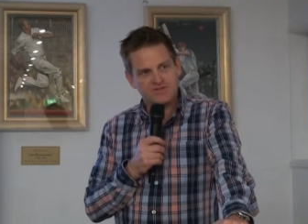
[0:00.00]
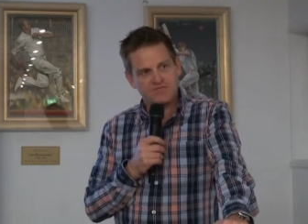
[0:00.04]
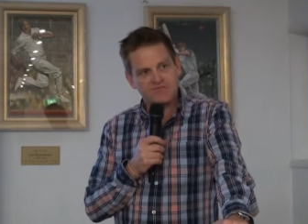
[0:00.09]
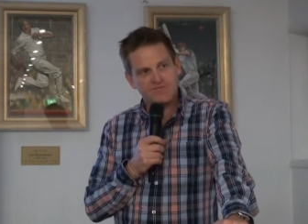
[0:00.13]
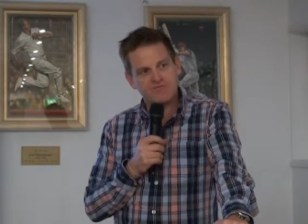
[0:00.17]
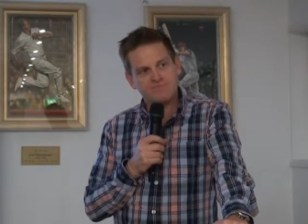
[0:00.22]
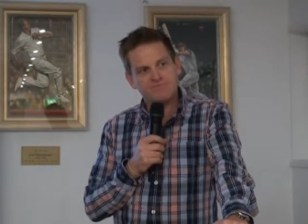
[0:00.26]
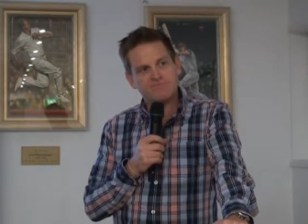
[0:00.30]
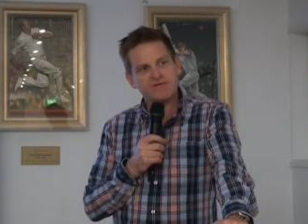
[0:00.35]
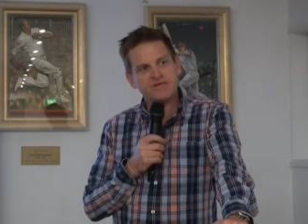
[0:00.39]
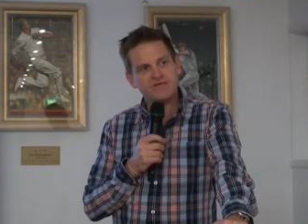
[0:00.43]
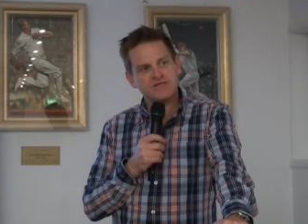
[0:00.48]
And
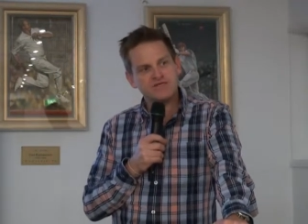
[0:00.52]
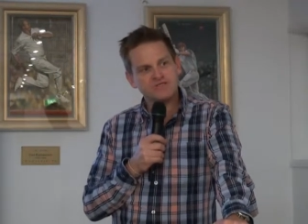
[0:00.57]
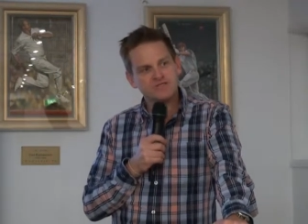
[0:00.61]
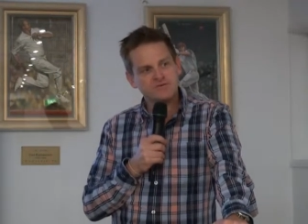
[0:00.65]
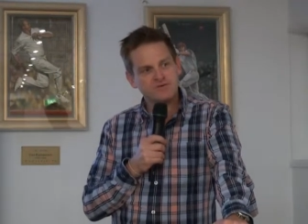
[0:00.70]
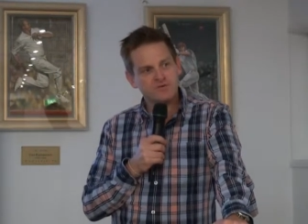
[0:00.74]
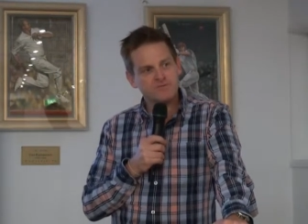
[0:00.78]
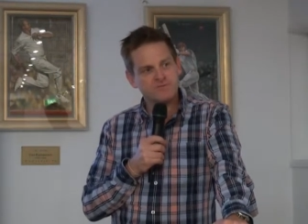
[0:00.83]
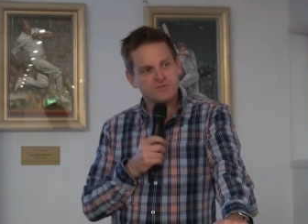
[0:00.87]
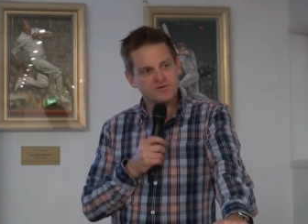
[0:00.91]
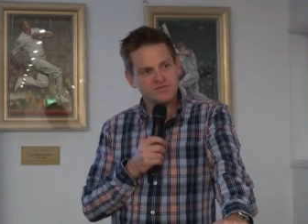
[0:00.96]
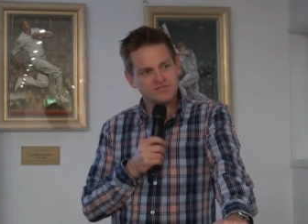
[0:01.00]
if you've
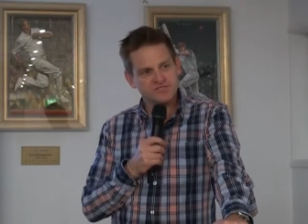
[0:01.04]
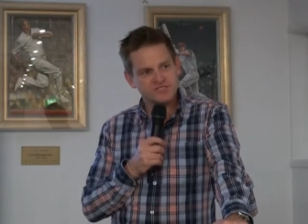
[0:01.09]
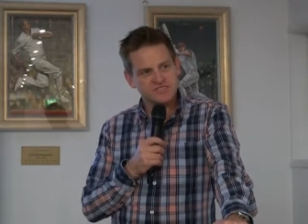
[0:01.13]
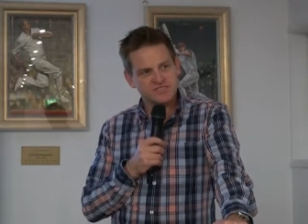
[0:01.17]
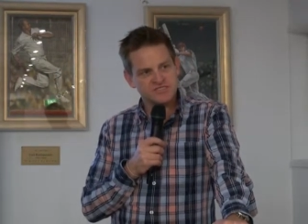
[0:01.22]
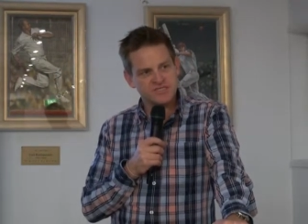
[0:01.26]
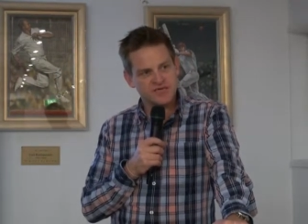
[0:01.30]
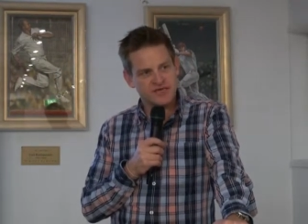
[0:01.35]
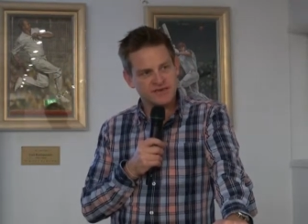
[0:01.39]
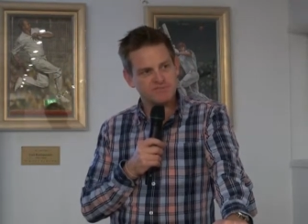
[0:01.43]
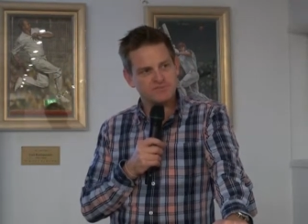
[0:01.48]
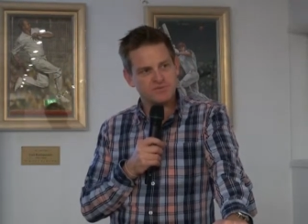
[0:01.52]
been to a
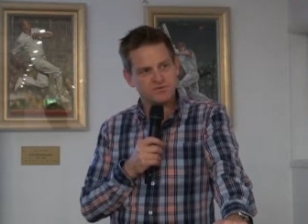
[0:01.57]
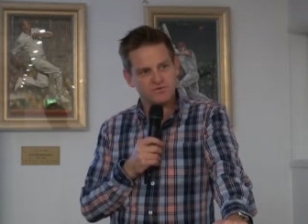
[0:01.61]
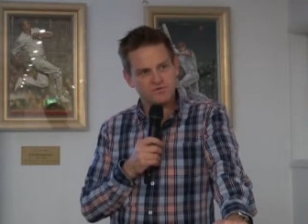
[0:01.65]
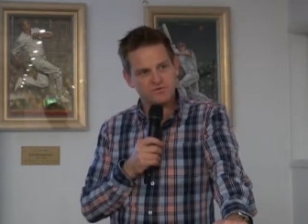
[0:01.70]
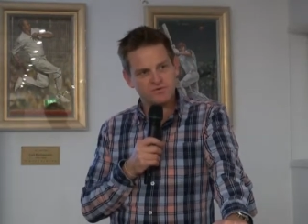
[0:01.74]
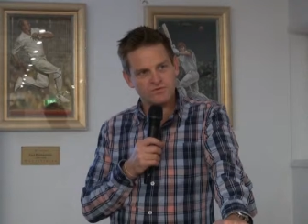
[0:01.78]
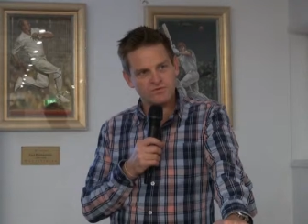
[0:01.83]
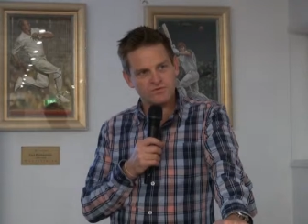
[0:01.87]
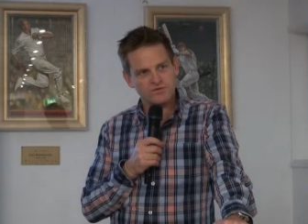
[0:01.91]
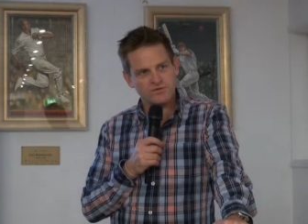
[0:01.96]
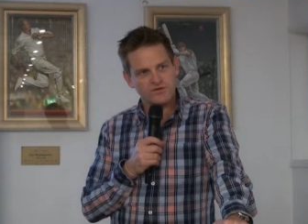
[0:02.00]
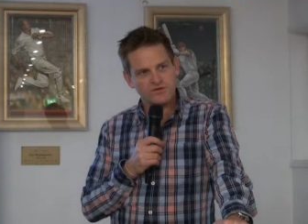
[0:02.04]
Buddhist
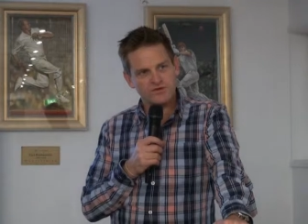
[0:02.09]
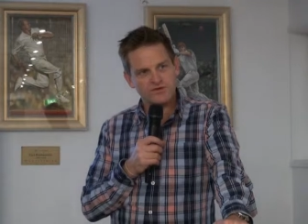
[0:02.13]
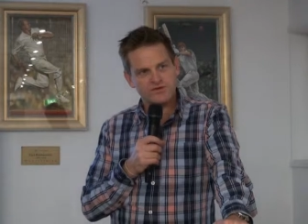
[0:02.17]
temple,